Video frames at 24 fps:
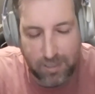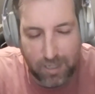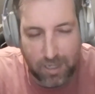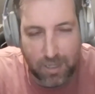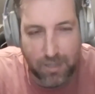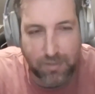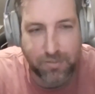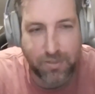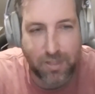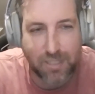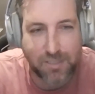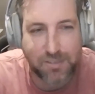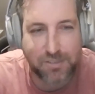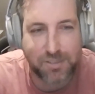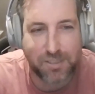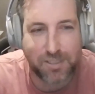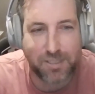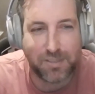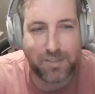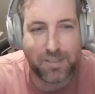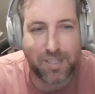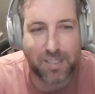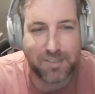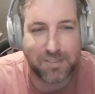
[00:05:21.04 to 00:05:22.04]
yeah, that's
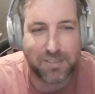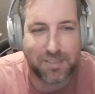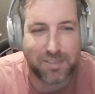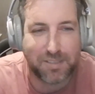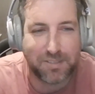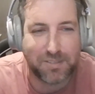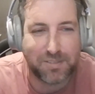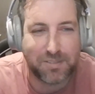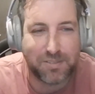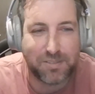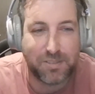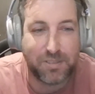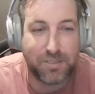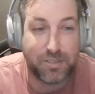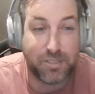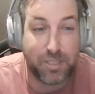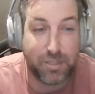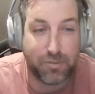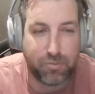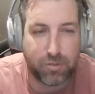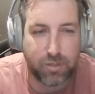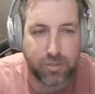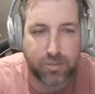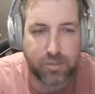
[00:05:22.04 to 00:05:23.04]
a
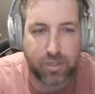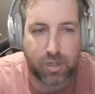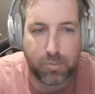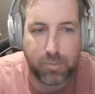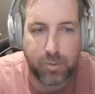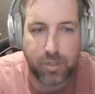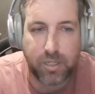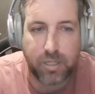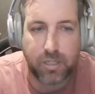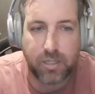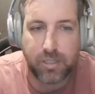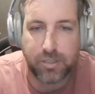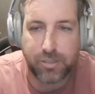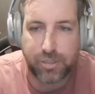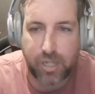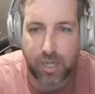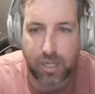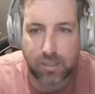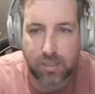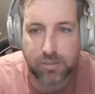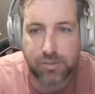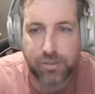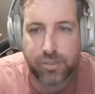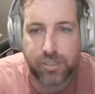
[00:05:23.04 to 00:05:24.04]
different topic and a
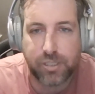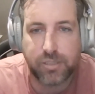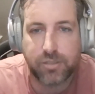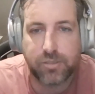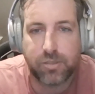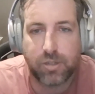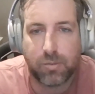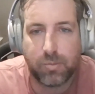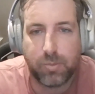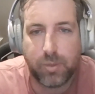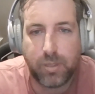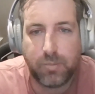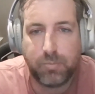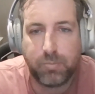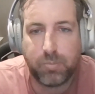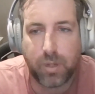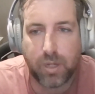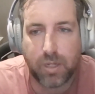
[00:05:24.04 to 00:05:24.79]
challenging topic.